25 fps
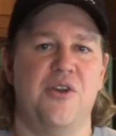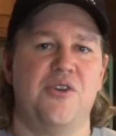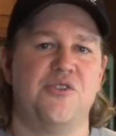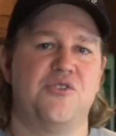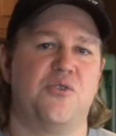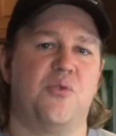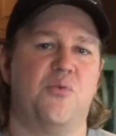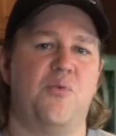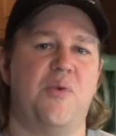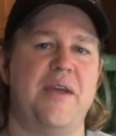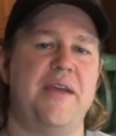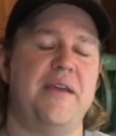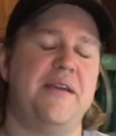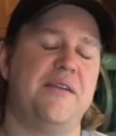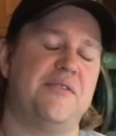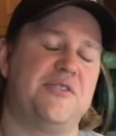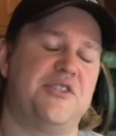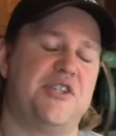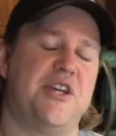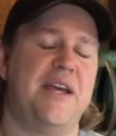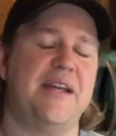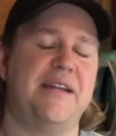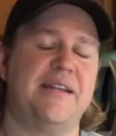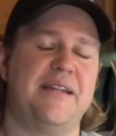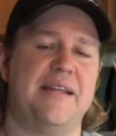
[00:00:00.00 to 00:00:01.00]
So we
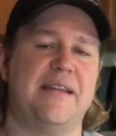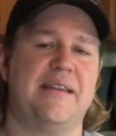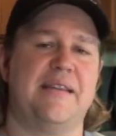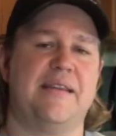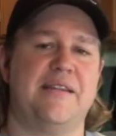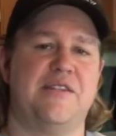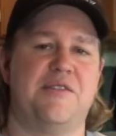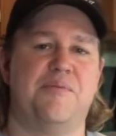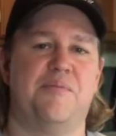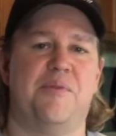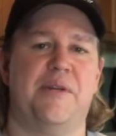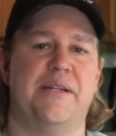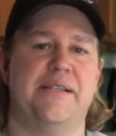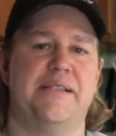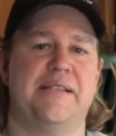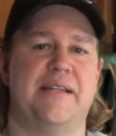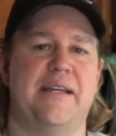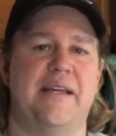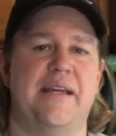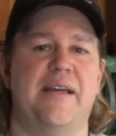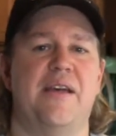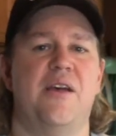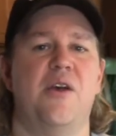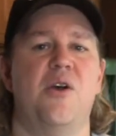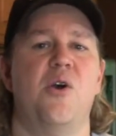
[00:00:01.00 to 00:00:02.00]
injecting this
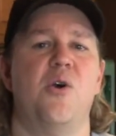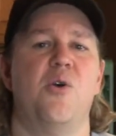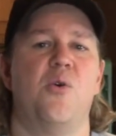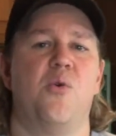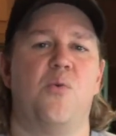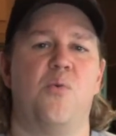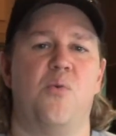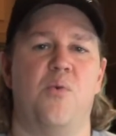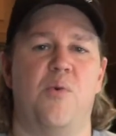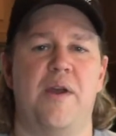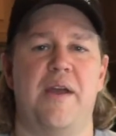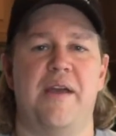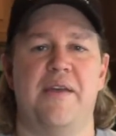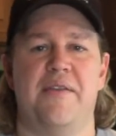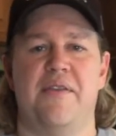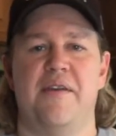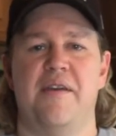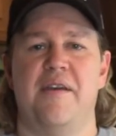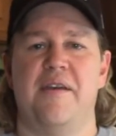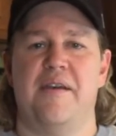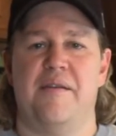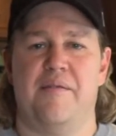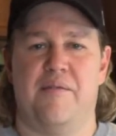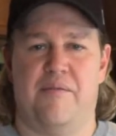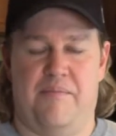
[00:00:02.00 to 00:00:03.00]
brisket with
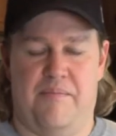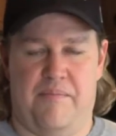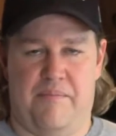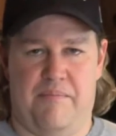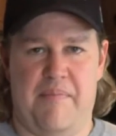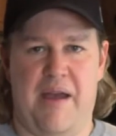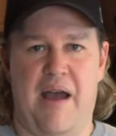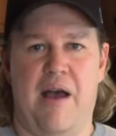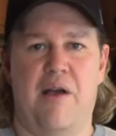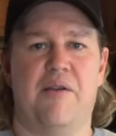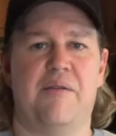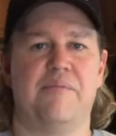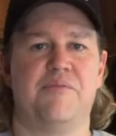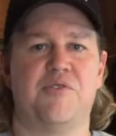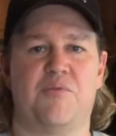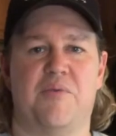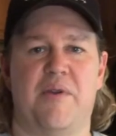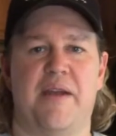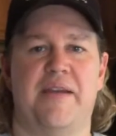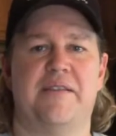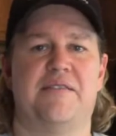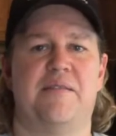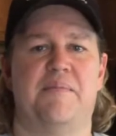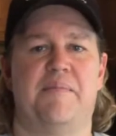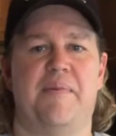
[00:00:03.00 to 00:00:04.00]
Malcom's
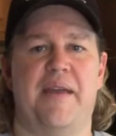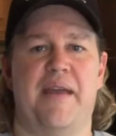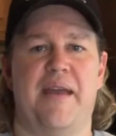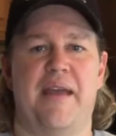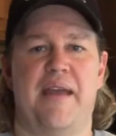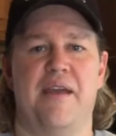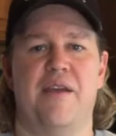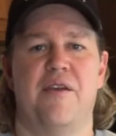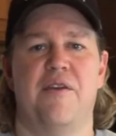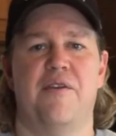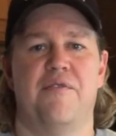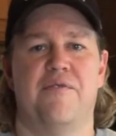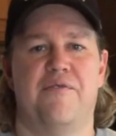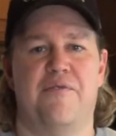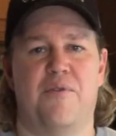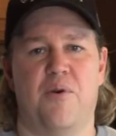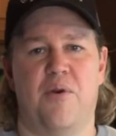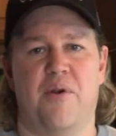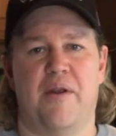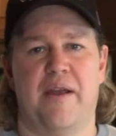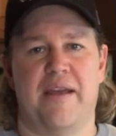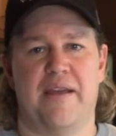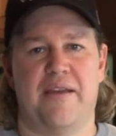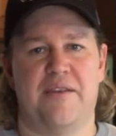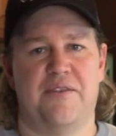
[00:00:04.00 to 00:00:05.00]
recipe
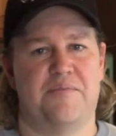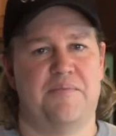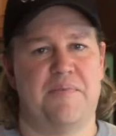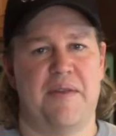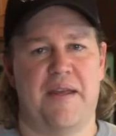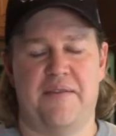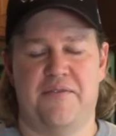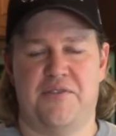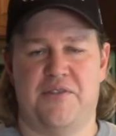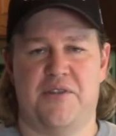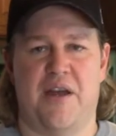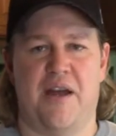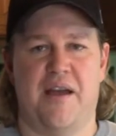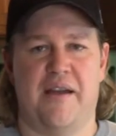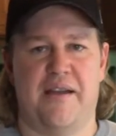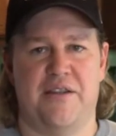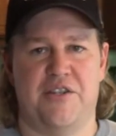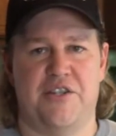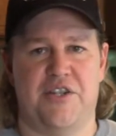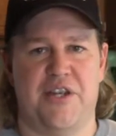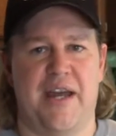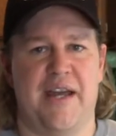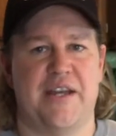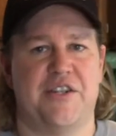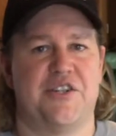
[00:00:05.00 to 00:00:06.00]
for his beef stock
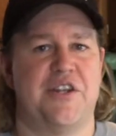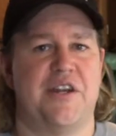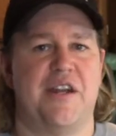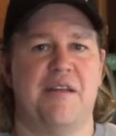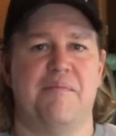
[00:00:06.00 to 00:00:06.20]
injection.